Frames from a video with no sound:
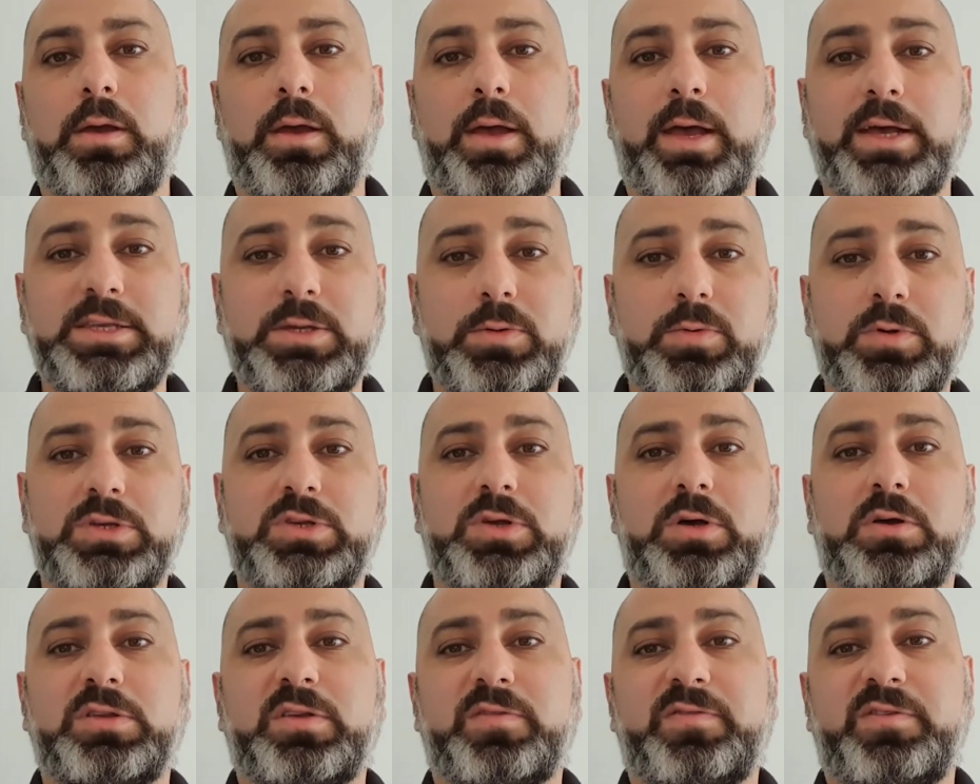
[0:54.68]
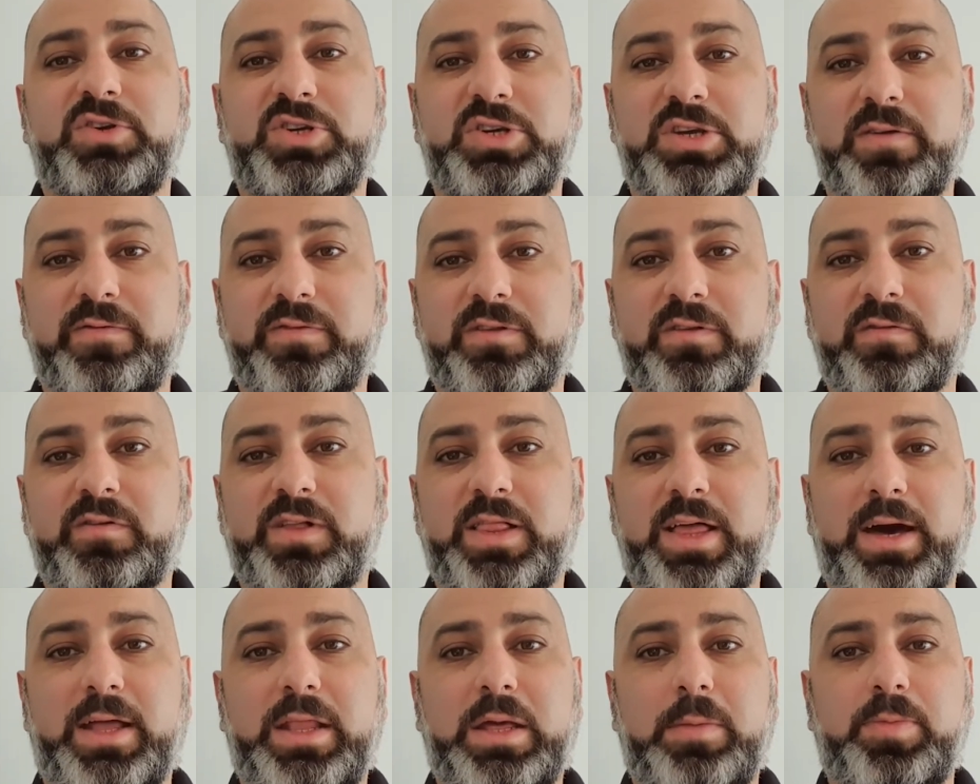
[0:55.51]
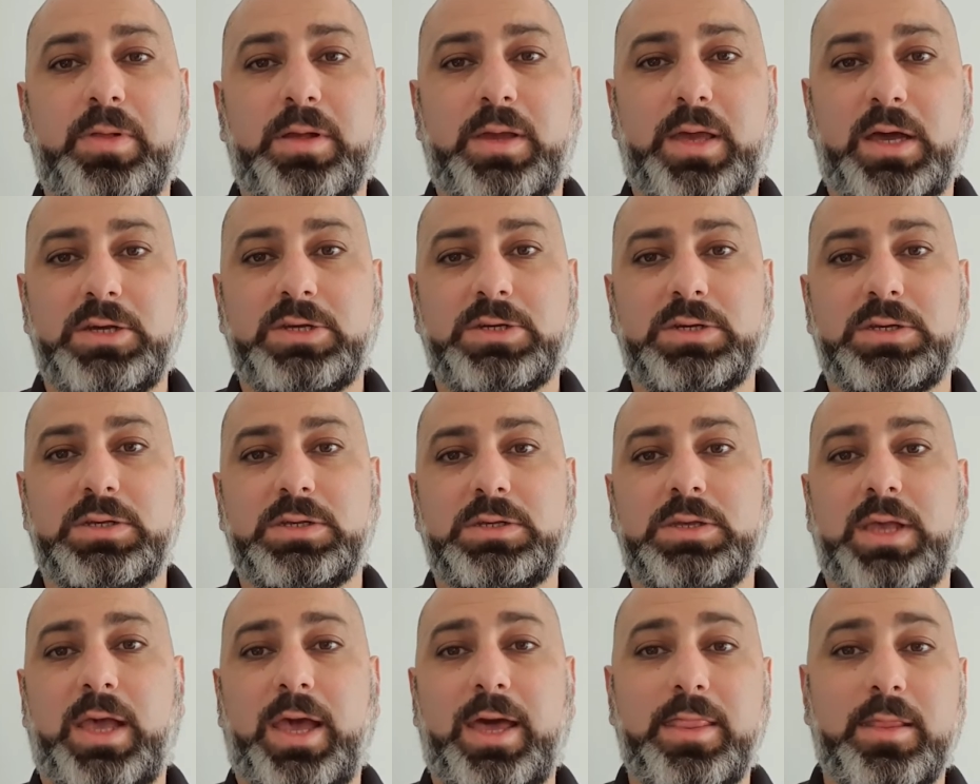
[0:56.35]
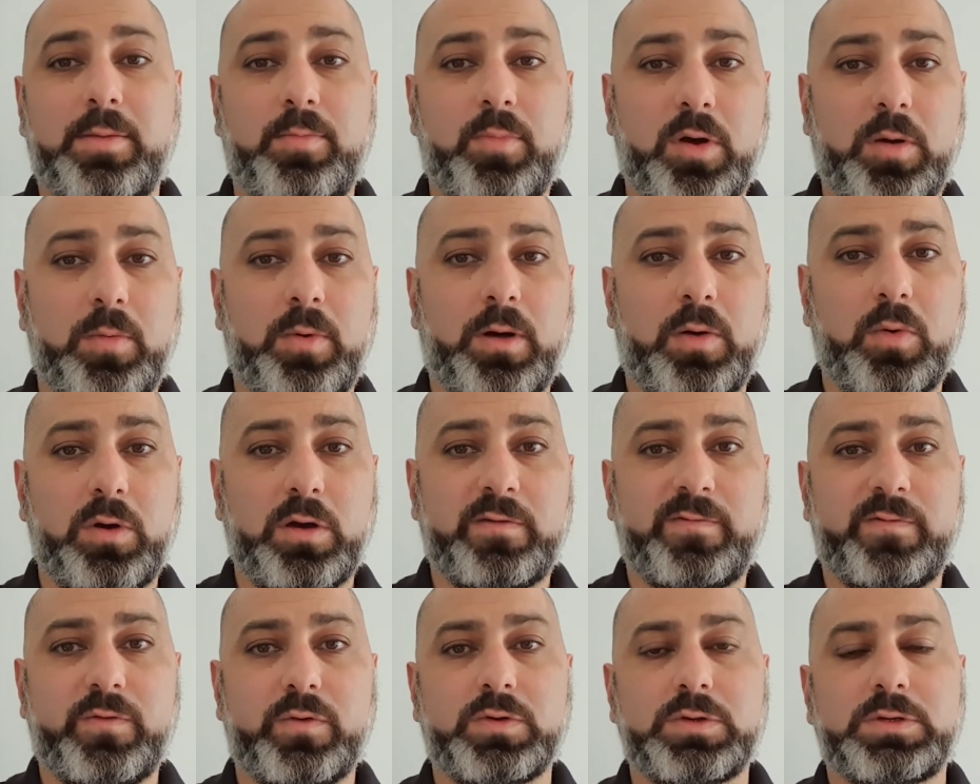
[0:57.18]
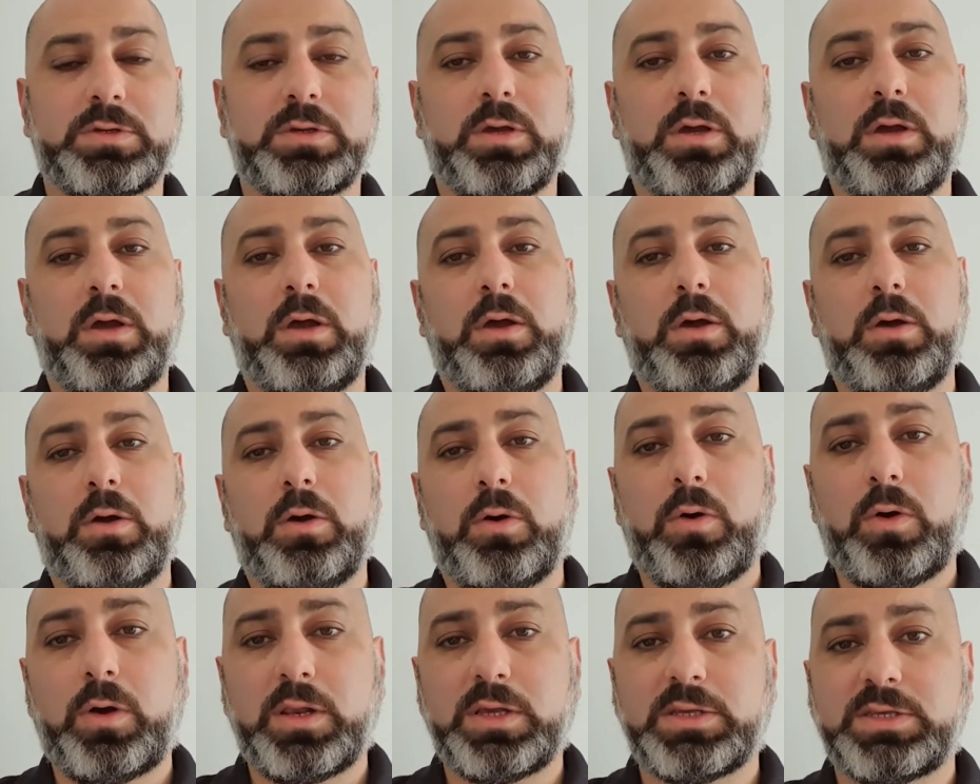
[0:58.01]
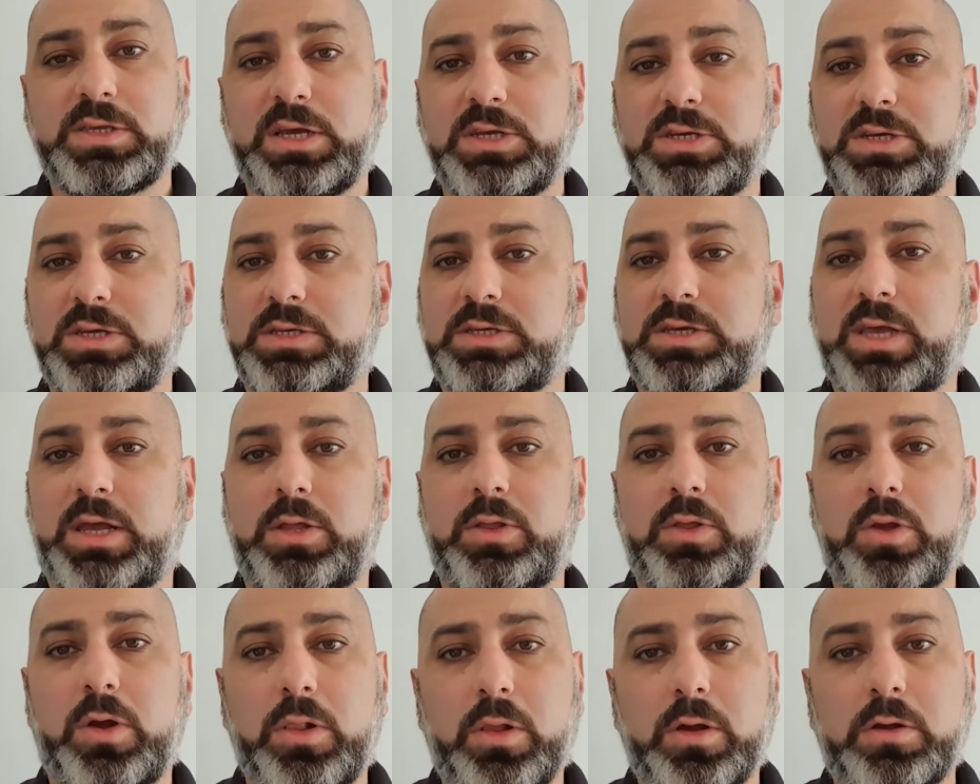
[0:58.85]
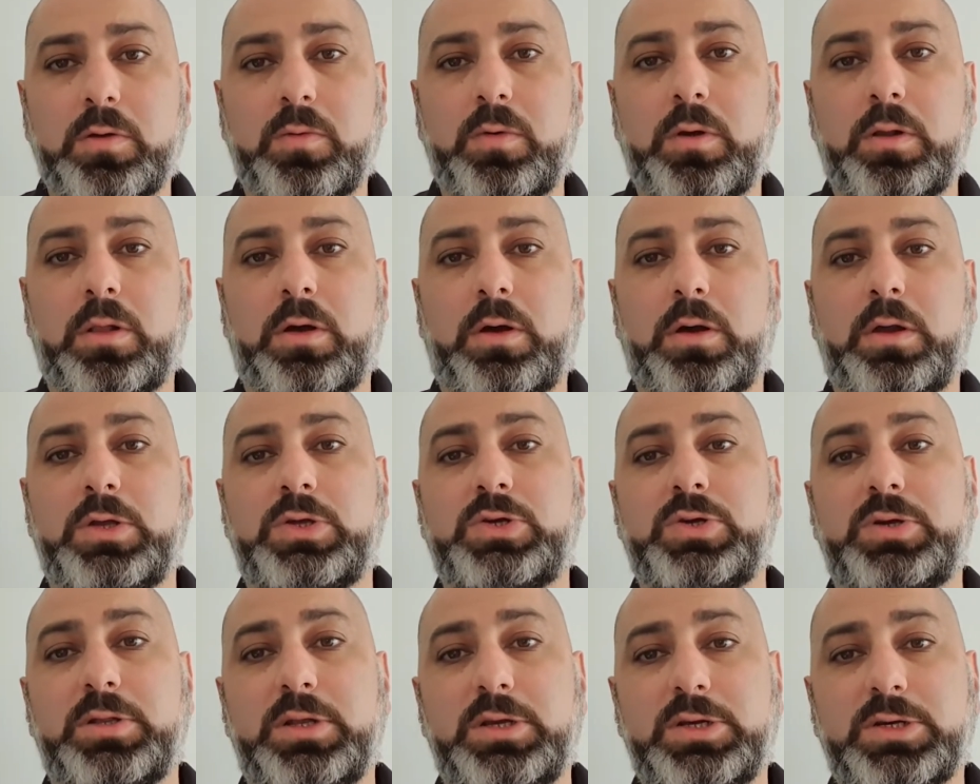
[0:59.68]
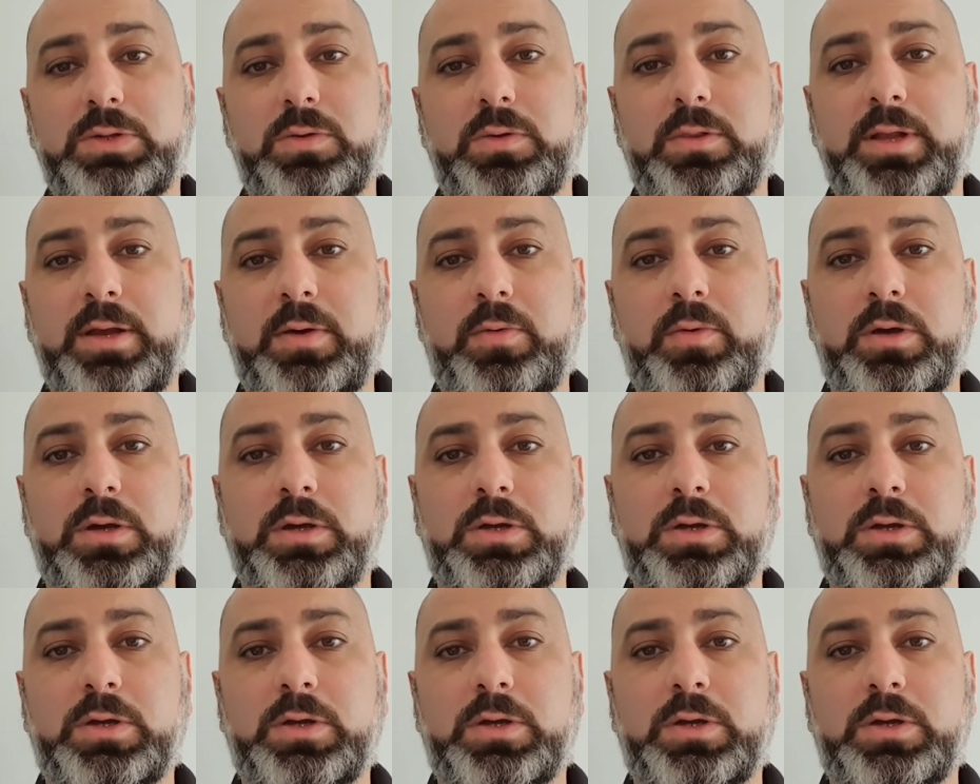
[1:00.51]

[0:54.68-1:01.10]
As a result of the shift of cloud applications and the mobile workforce, organizations can no longer rely on traditional network